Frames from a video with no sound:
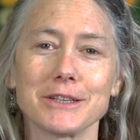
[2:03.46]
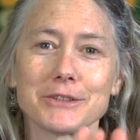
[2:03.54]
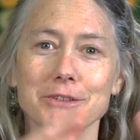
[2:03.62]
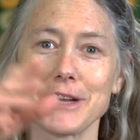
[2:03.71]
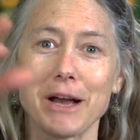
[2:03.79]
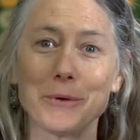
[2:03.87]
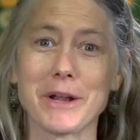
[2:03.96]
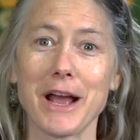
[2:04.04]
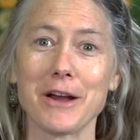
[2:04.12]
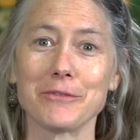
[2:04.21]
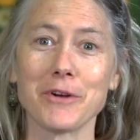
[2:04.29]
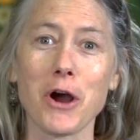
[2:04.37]
So now we
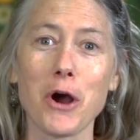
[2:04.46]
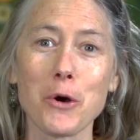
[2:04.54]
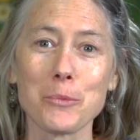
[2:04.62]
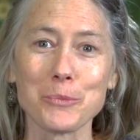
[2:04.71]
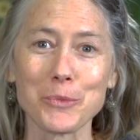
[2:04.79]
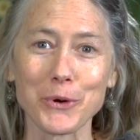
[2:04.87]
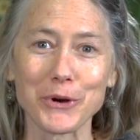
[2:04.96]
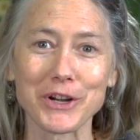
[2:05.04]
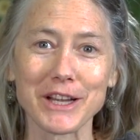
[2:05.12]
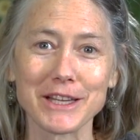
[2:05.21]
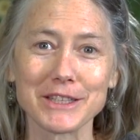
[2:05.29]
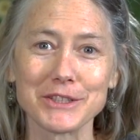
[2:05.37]
have
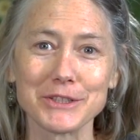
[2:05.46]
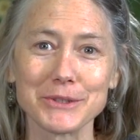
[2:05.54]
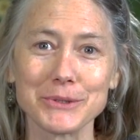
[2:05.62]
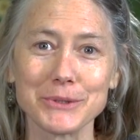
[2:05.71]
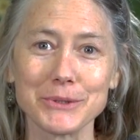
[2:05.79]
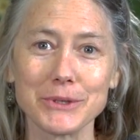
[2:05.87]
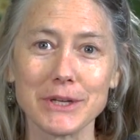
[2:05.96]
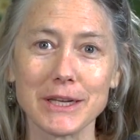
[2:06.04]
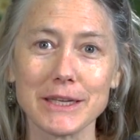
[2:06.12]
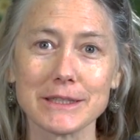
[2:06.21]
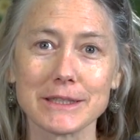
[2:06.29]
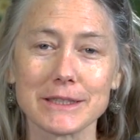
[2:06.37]
morning dew
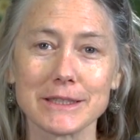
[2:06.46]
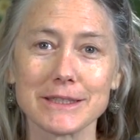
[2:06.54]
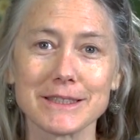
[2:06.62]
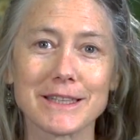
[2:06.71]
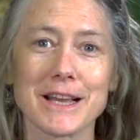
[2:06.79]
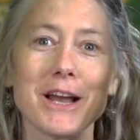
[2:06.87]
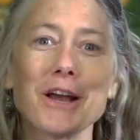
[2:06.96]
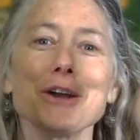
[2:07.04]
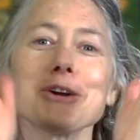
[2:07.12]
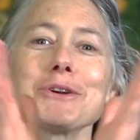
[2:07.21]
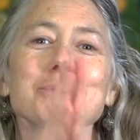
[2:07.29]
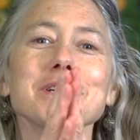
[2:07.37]
glistens,
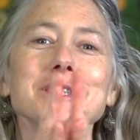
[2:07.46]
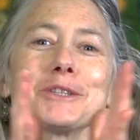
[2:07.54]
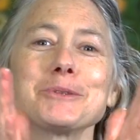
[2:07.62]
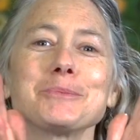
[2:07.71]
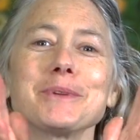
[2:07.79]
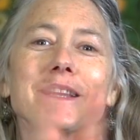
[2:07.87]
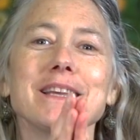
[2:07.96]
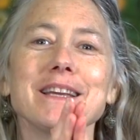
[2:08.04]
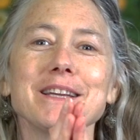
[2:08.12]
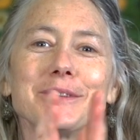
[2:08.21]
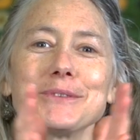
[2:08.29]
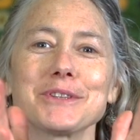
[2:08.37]
crisp
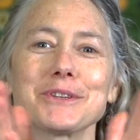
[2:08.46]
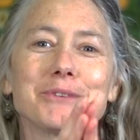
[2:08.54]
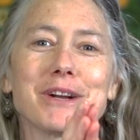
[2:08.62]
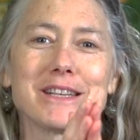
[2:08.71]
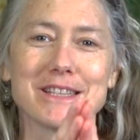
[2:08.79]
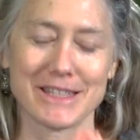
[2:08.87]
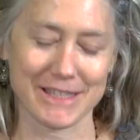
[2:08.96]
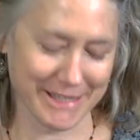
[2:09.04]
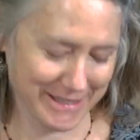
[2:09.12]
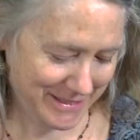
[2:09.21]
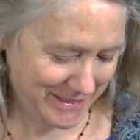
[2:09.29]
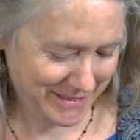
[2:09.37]
leaves
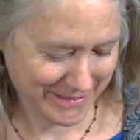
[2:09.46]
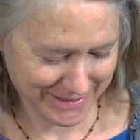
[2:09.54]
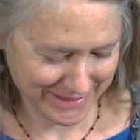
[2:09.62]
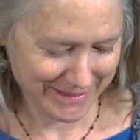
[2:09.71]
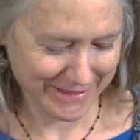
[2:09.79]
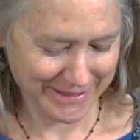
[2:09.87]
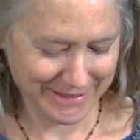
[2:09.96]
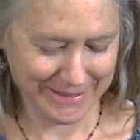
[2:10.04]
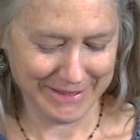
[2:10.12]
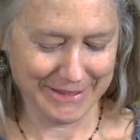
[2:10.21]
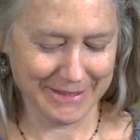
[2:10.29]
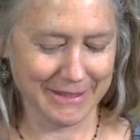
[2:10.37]
crunch.
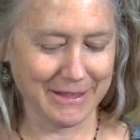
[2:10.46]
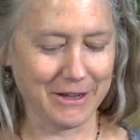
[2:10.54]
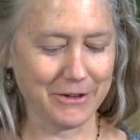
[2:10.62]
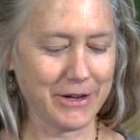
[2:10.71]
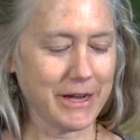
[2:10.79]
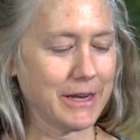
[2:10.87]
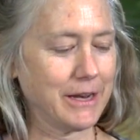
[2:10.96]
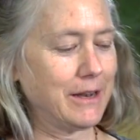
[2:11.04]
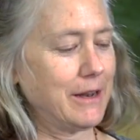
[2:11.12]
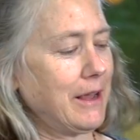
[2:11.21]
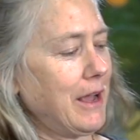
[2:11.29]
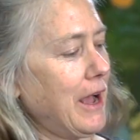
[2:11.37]
All right,
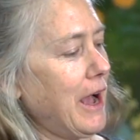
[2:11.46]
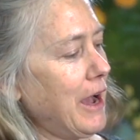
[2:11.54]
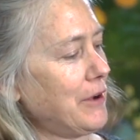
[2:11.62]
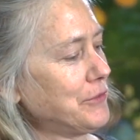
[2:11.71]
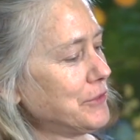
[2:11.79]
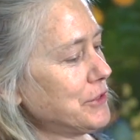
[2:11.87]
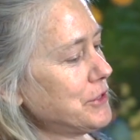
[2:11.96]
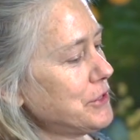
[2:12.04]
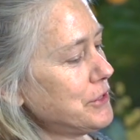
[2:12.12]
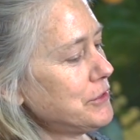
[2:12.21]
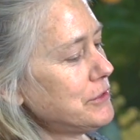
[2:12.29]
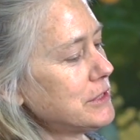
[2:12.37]
after
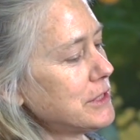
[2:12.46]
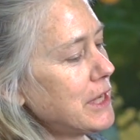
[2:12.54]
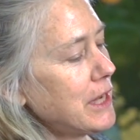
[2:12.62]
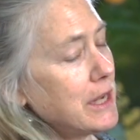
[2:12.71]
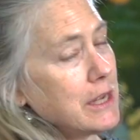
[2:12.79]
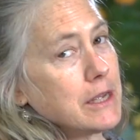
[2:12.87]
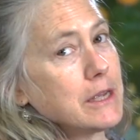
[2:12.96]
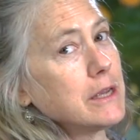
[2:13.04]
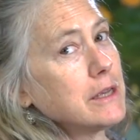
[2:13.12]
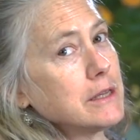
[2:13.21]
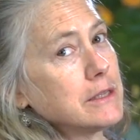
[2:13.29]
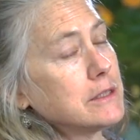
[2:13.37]
Tuesday
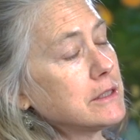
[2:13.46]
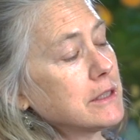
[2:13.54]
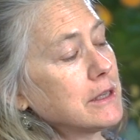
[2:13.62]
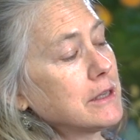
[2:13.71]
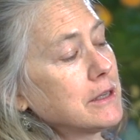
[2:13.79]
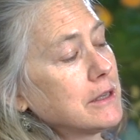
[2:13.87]
is